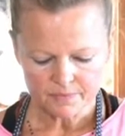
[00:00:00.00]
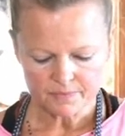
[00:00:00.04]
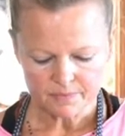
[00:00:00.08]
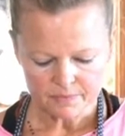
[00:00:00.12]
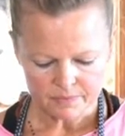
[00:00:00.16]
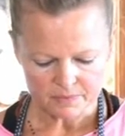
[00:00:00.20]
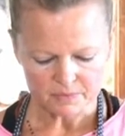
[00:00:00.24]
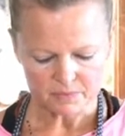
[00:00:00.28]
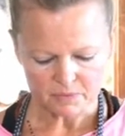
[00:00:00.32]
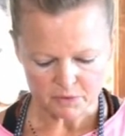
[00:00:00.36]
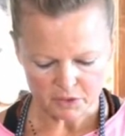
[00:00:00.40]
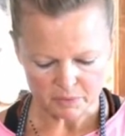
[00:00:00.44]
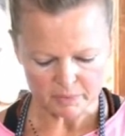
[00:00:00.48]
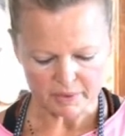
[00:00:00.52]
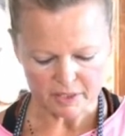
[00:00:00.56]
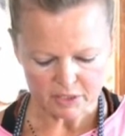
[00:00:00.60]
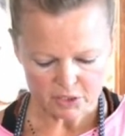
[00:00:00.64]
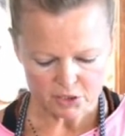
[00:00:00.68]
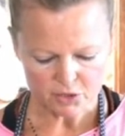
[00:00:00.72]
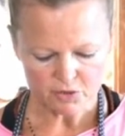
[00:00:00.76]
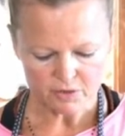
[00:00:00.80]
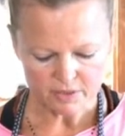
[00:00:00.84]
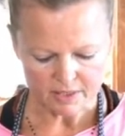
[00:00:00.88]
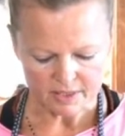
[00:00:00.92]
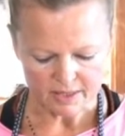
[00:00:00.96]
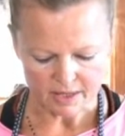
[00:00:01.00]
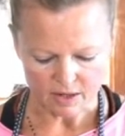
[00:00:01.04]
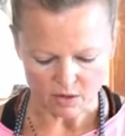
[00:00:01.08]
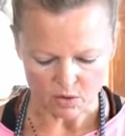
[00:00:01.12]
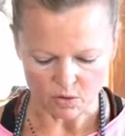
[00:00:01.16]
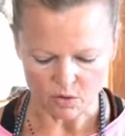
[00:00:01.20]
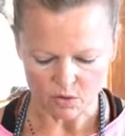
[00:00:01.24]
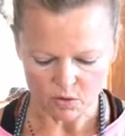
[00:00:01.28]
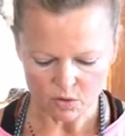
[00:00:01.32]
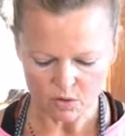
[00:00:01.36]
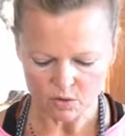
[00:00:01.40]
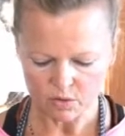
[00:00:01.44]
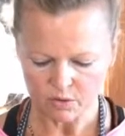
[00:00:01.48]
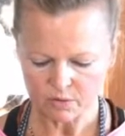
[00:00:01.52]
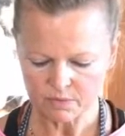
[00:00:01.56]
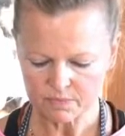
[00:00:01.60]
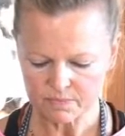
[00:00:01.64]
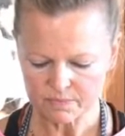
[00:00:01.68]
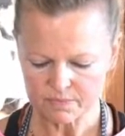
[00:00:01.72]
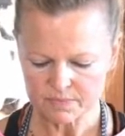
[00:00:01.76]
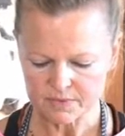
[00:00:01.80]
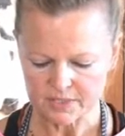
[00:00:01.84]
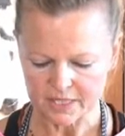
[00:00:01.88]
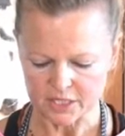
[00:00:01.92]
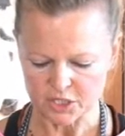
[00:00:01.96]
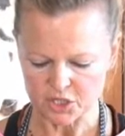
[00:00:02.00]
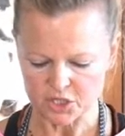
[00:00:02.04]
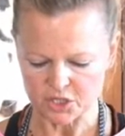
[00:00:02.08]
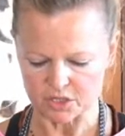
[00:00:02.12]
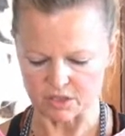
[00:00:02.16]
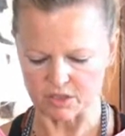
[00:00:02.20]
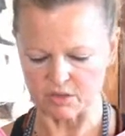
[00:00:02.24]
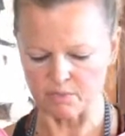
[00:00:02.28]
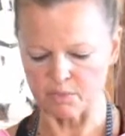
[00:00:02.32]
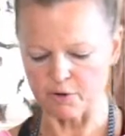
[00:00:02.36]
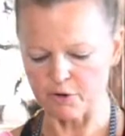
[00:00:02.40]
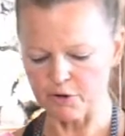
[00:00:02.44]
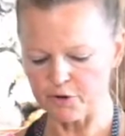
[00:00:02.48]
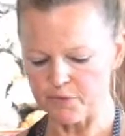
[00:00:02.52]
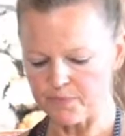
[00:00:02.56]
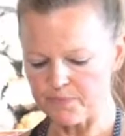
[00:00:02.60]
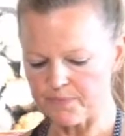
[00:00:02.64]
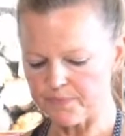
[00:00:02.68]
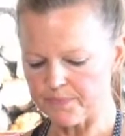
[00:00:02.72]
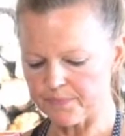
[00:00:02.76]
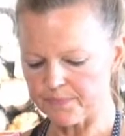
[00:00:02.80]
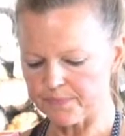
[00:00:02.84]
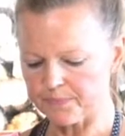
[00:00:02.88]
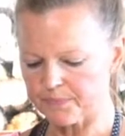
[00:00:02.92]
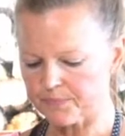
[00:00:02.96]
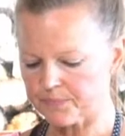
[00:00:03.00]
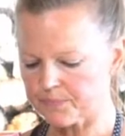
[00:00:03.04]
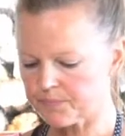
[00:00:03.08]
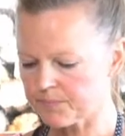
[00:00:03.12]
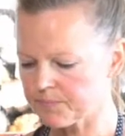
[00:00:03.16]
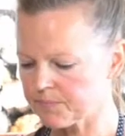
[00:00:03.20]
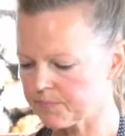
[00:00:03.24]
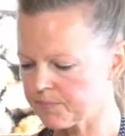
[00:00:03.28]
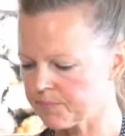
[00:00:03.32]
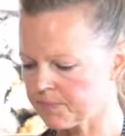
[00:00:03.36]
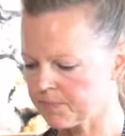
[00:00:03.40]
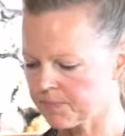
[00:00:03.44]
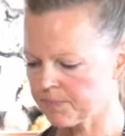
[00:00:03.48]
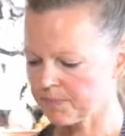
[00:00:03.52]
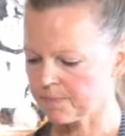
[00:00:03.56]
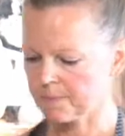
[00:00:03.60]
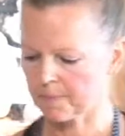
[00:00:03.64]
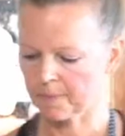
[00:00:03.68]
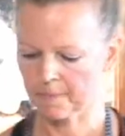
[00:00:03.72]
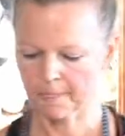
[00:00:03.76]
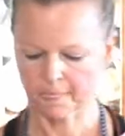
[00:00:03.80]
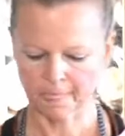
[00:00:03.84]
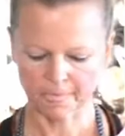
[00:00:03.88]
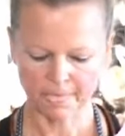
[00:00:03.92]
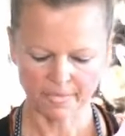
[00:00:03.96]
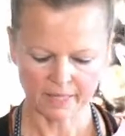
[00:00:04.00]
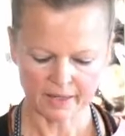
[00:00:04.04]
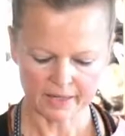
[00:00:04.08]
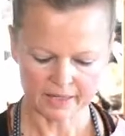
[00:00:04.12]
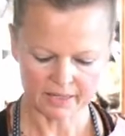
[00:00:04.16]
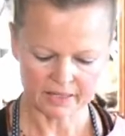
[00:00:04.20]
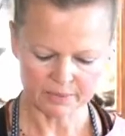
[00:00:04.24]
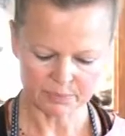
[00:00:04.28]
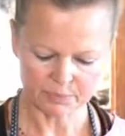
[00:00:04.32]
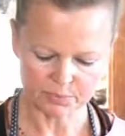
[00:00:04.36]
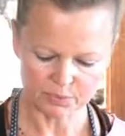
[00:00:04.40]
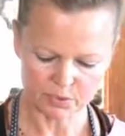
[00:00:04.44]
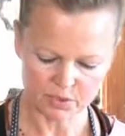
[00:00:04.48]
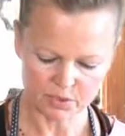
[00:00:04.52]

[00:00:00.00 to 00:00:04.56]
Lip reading: I'm gonna make sure they are all touching the bottom, and I put